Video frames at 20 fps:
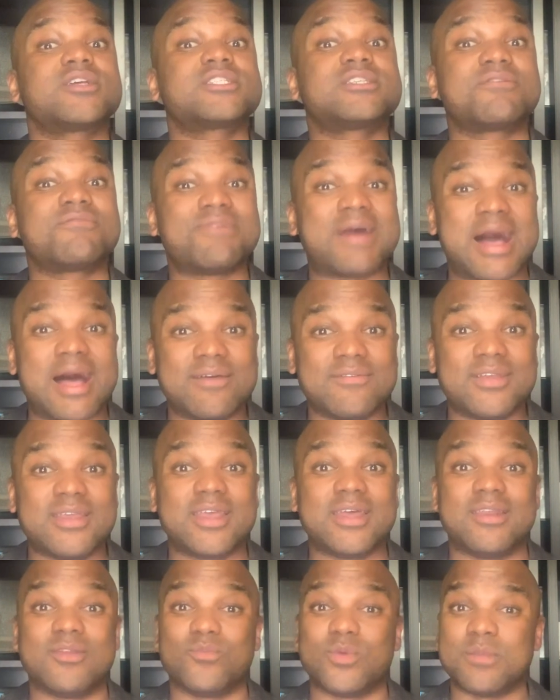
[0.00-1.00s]
surviving
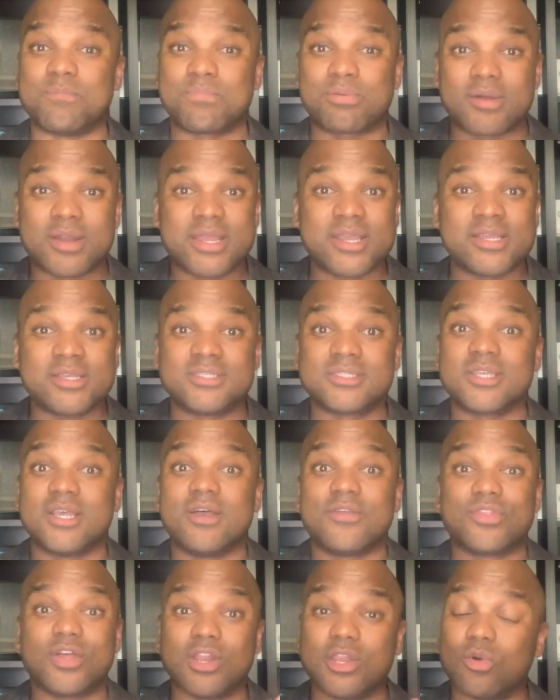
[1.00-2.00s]
it, and we praise
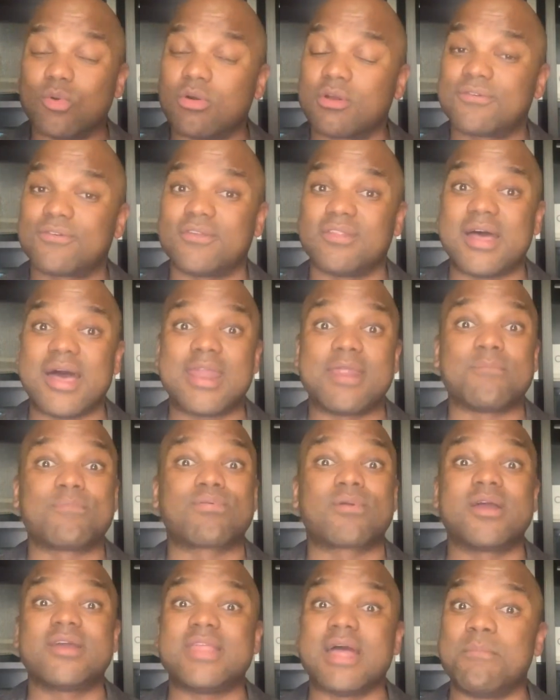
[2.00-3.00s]
the Lord for that and
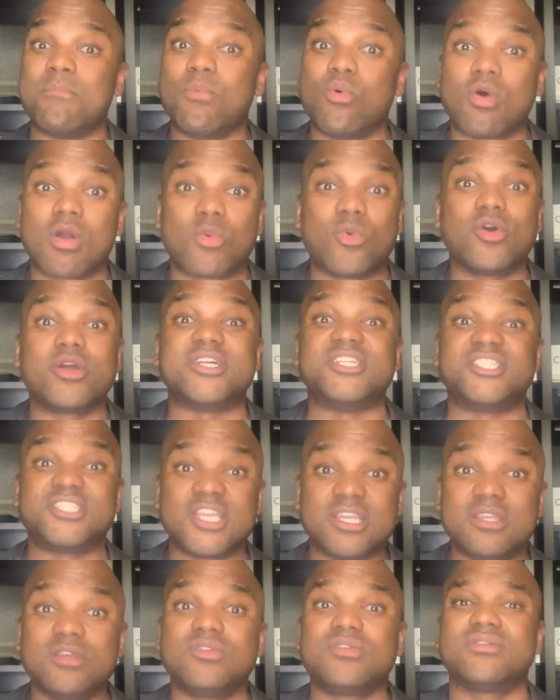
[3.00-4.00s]
pray that more will
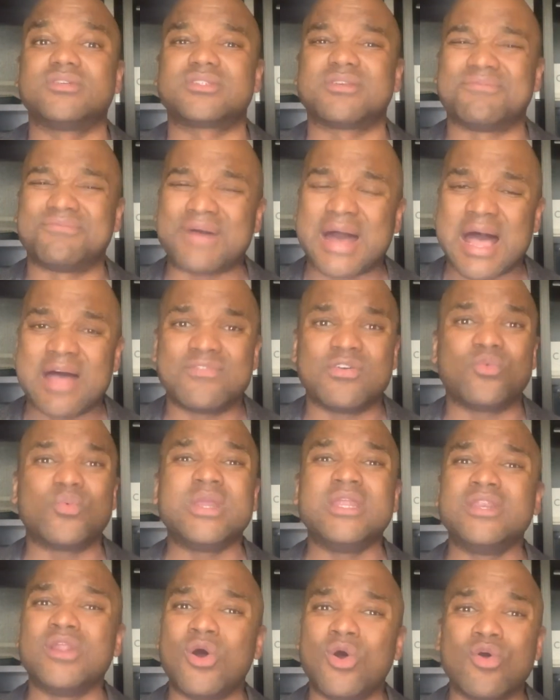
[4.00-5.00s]
continue to survive it,
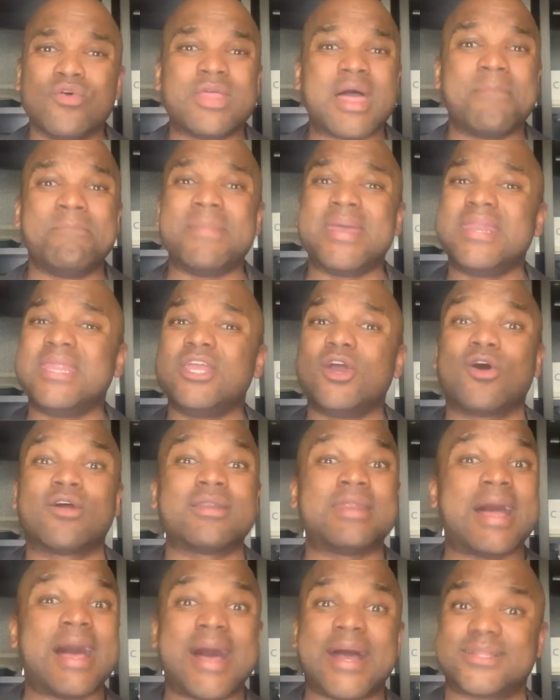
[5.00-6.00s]
we know that many are
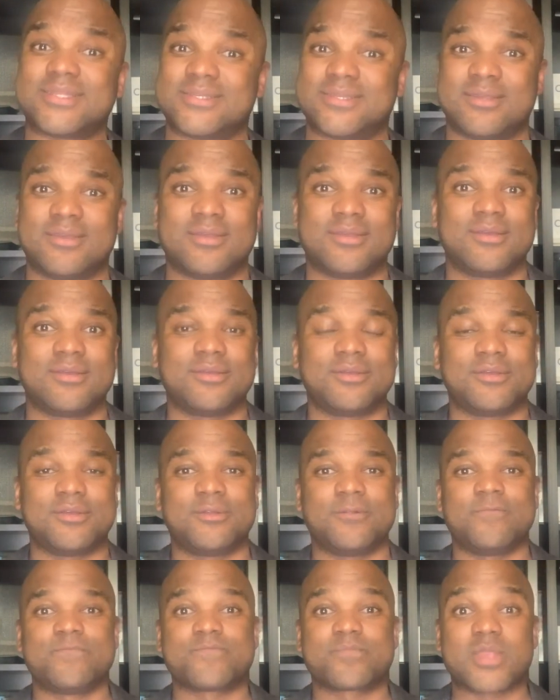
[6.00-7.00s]
not.
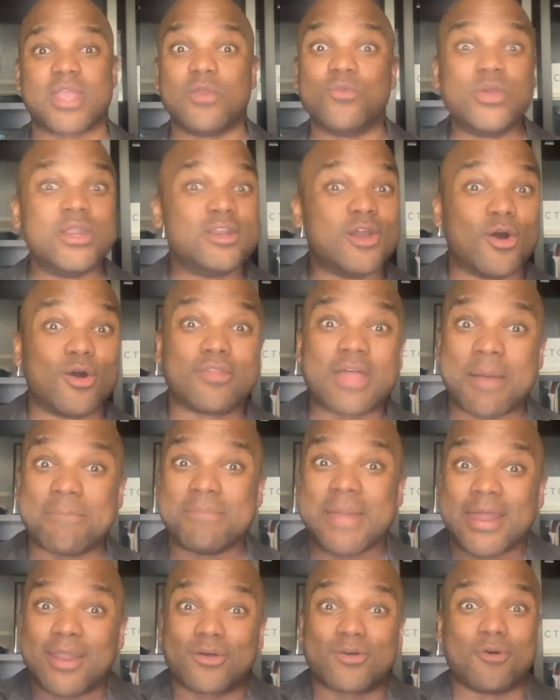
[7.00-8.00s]
And we know that
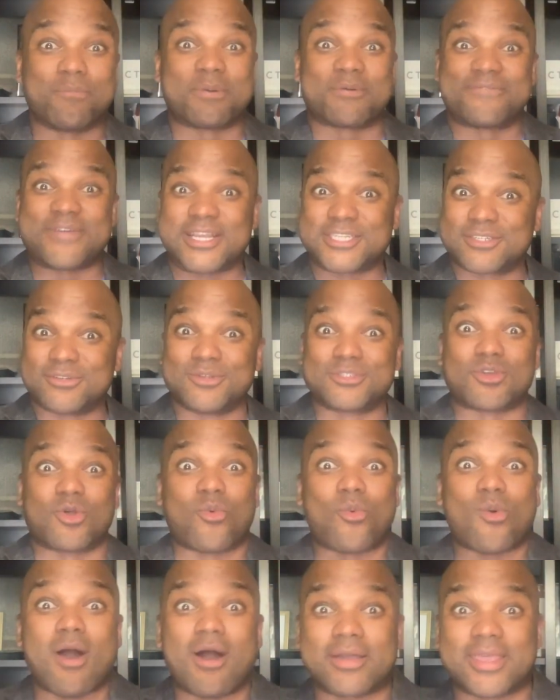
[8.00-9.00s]
medical professionals are
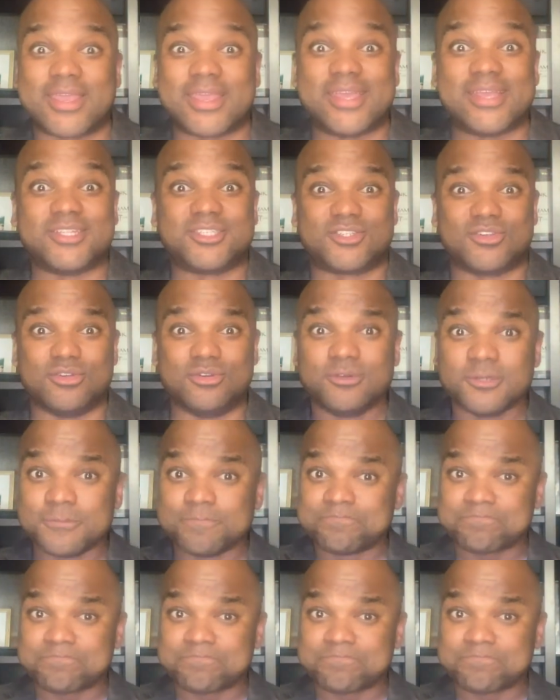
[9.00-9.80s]
walking into